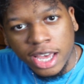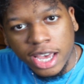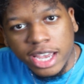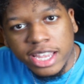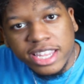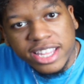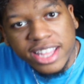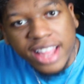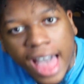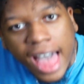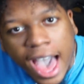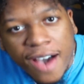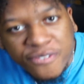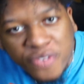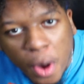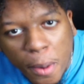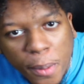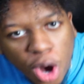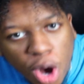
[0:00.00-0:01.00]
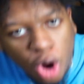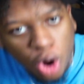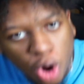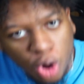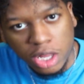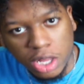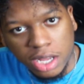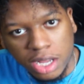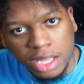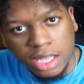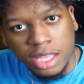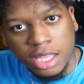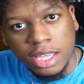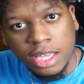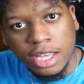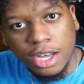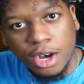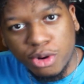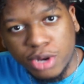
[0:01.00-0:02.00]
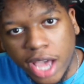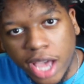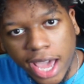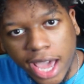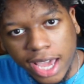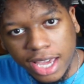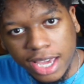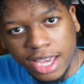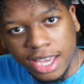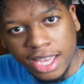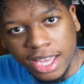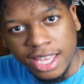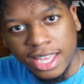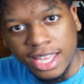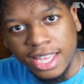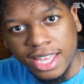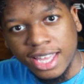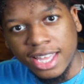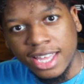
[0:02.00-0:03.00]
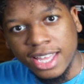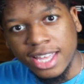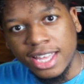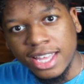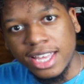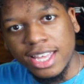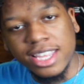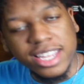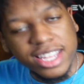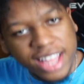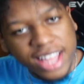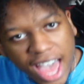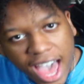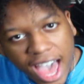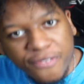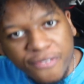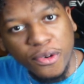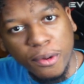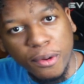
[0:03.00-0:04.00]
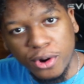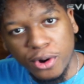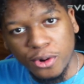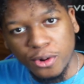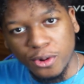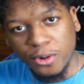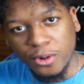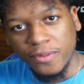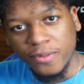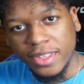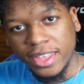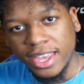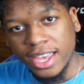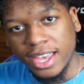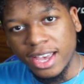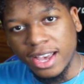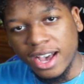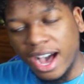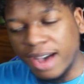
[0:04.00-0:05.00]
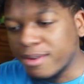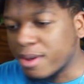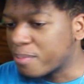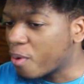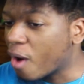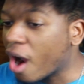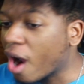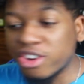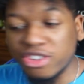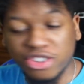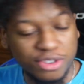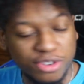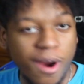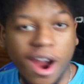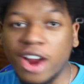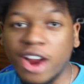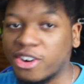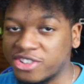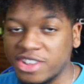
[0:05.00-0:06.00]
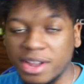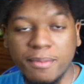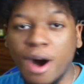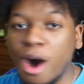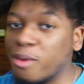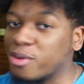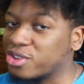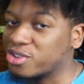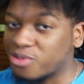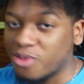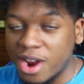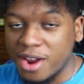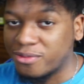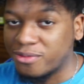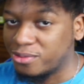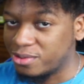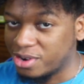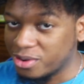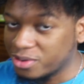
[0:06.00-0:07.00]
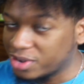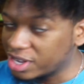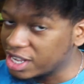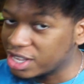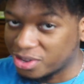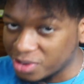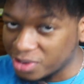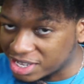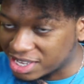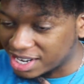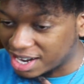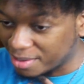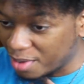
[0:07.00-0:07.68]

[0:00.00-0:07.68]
It's laughable. Okay? It's laughable. I mean, progress is progress. I'm always grateful. Don't get twisted.